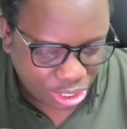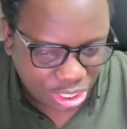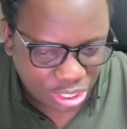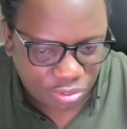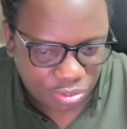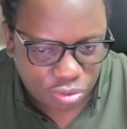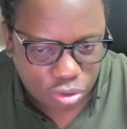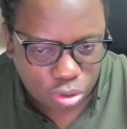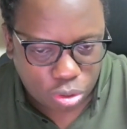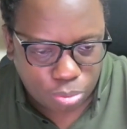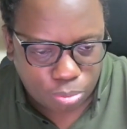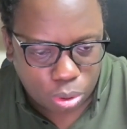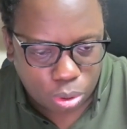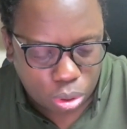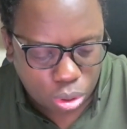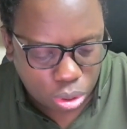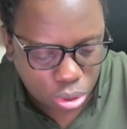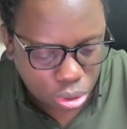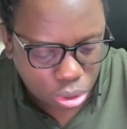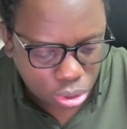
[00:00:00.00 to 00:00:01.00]
from
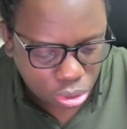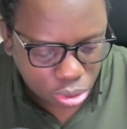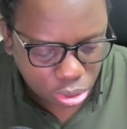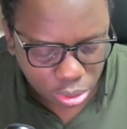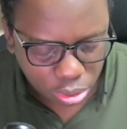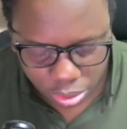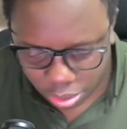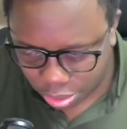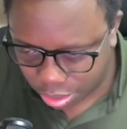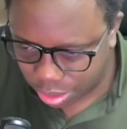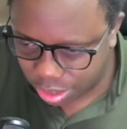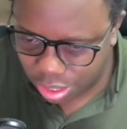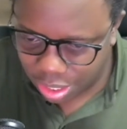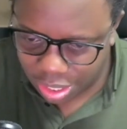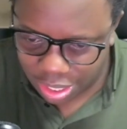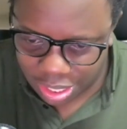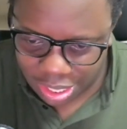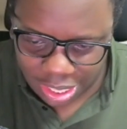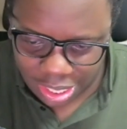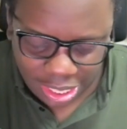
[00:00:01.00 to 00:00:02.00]
Condor.
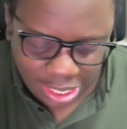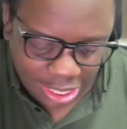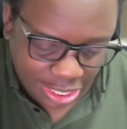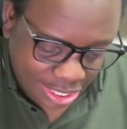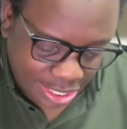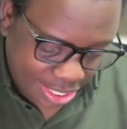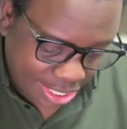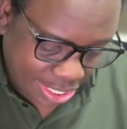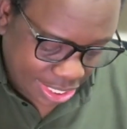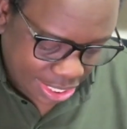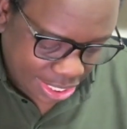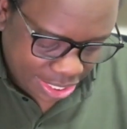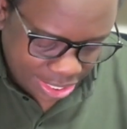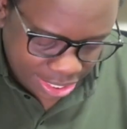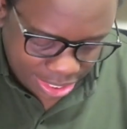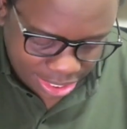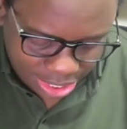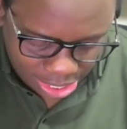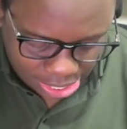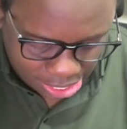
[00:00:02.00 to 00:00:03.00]
It's
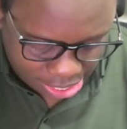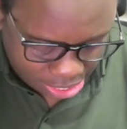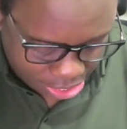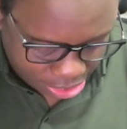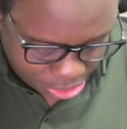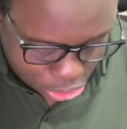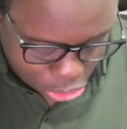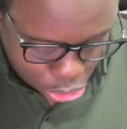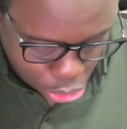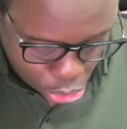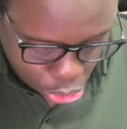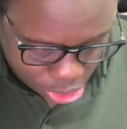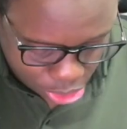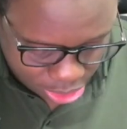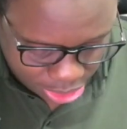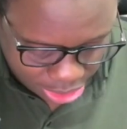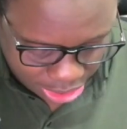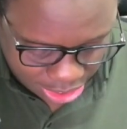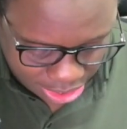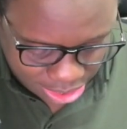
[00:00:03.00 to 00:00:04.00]
just 2
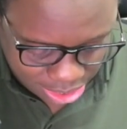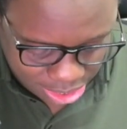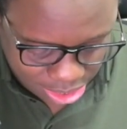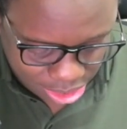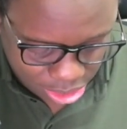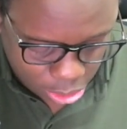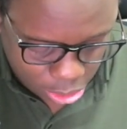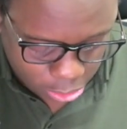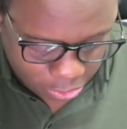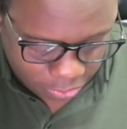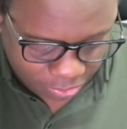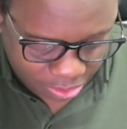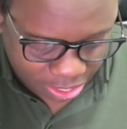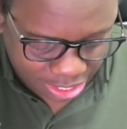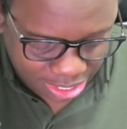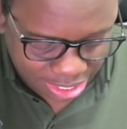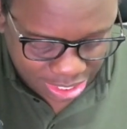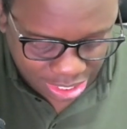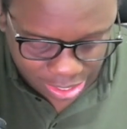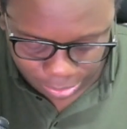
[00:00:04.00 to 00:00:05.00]
sets of the
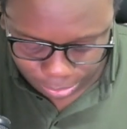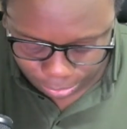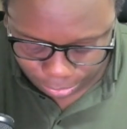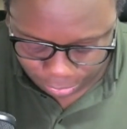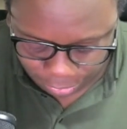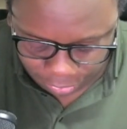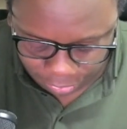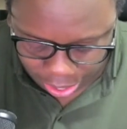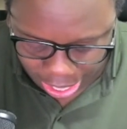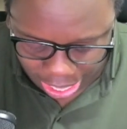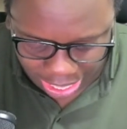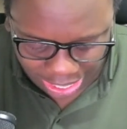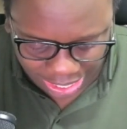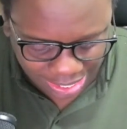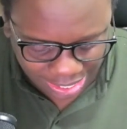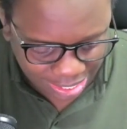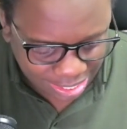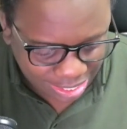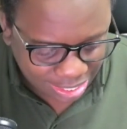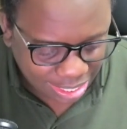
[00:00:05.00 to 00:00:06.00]
same
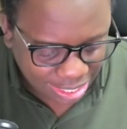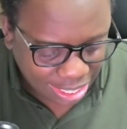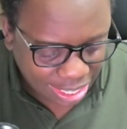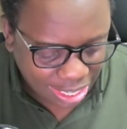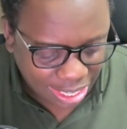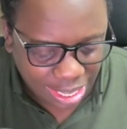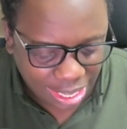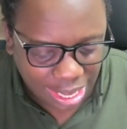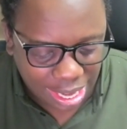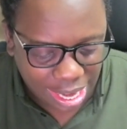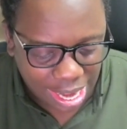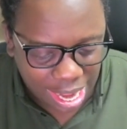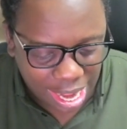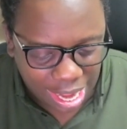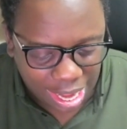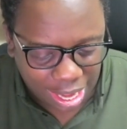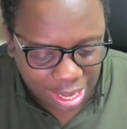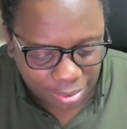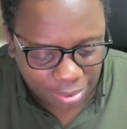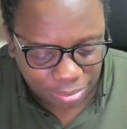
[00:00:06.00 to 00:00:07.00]
flight.
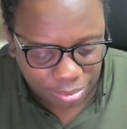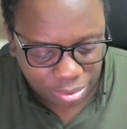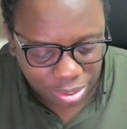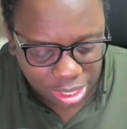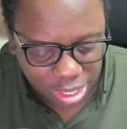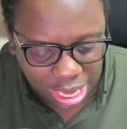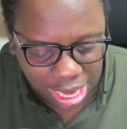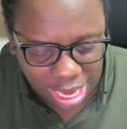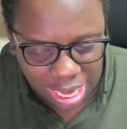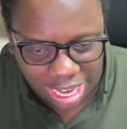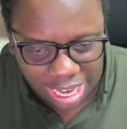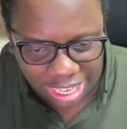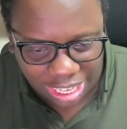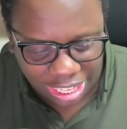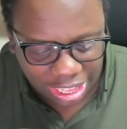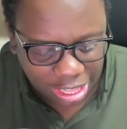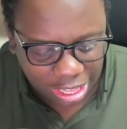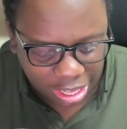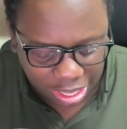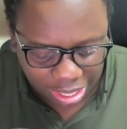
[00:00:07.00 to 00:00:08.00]
I like
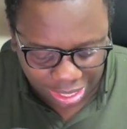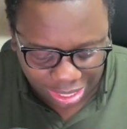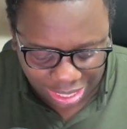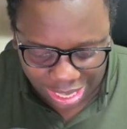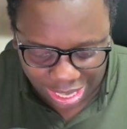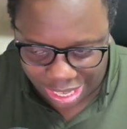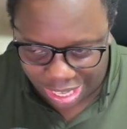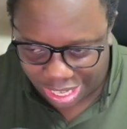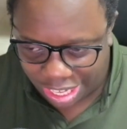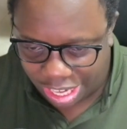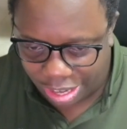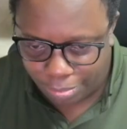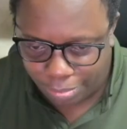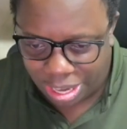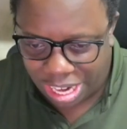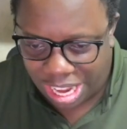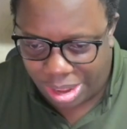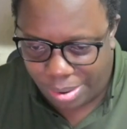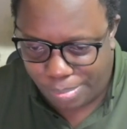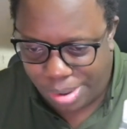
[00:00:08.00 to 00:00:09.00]
the Canadian
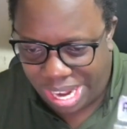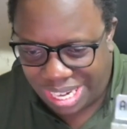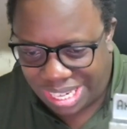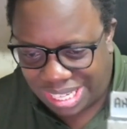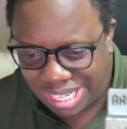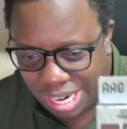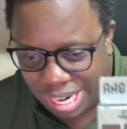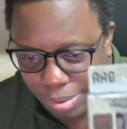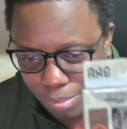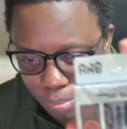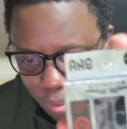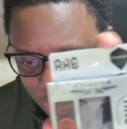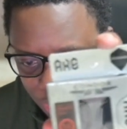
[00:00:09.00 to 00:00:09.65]
player Matt Campbell,